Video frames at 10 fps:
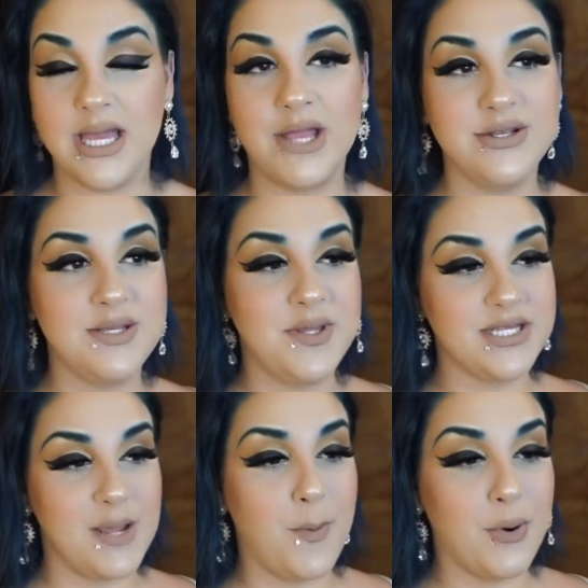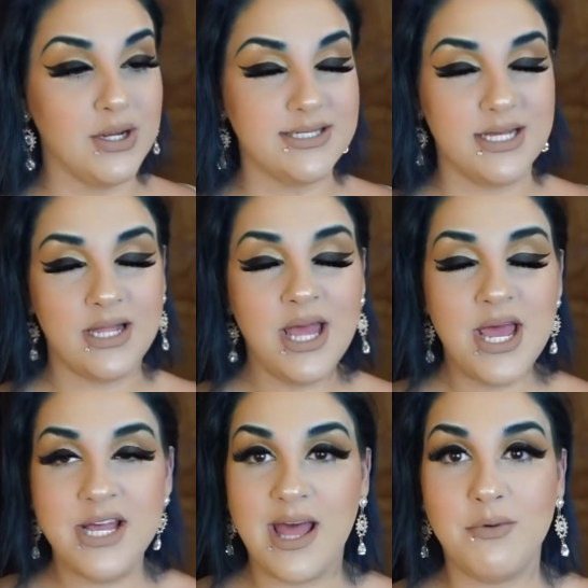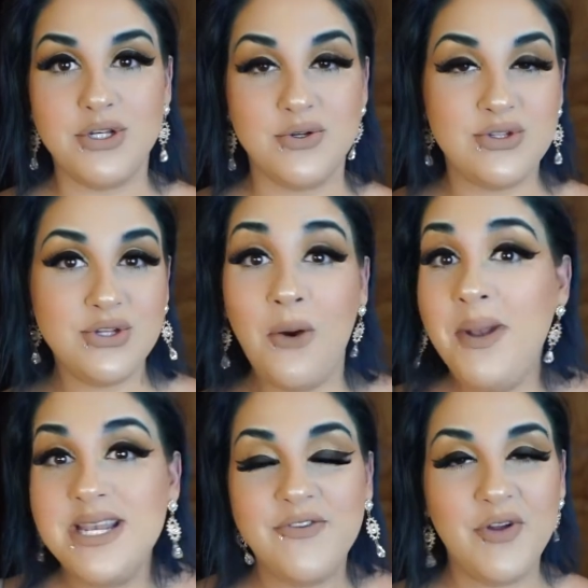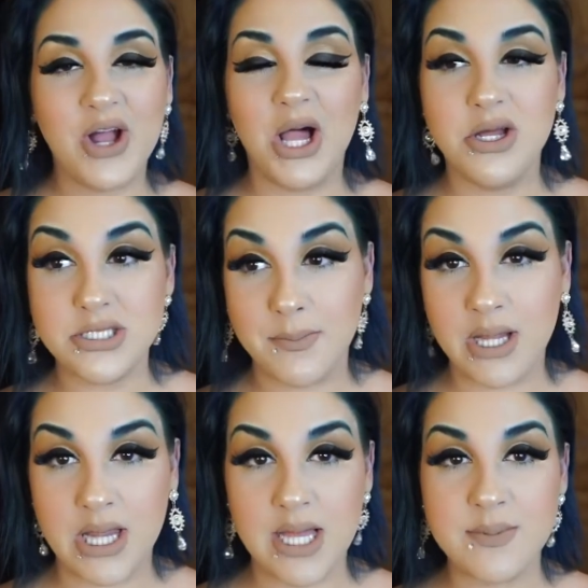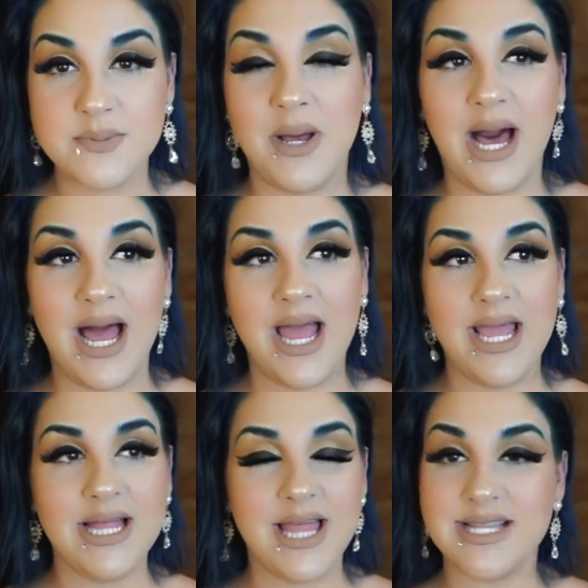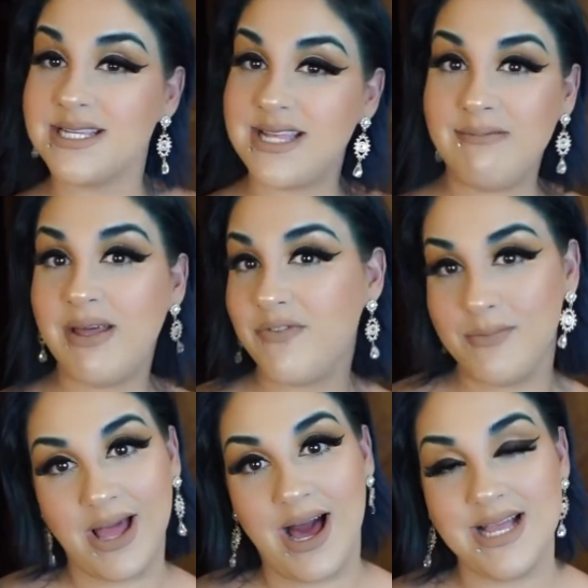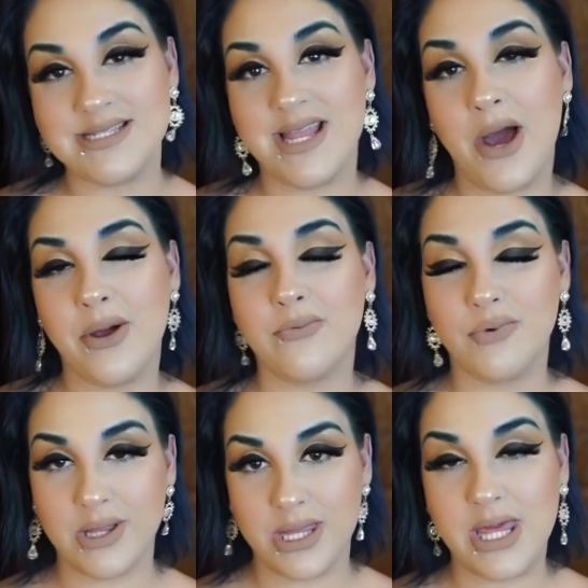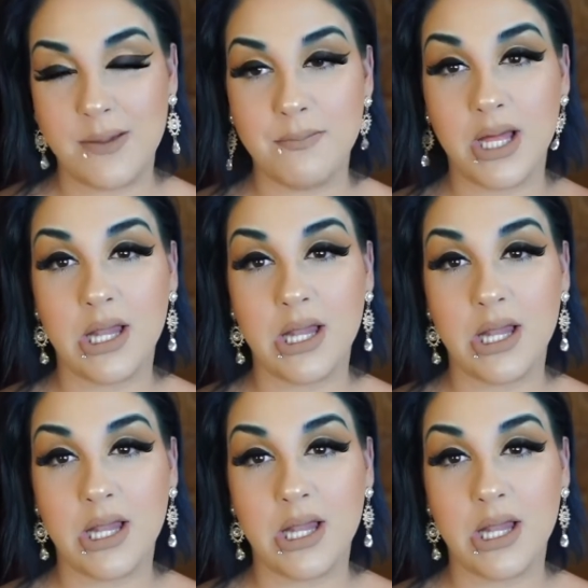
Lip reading: I used to be the type of person that would do so many different colors on my lips, but I like to save that for my eyes now and really keep my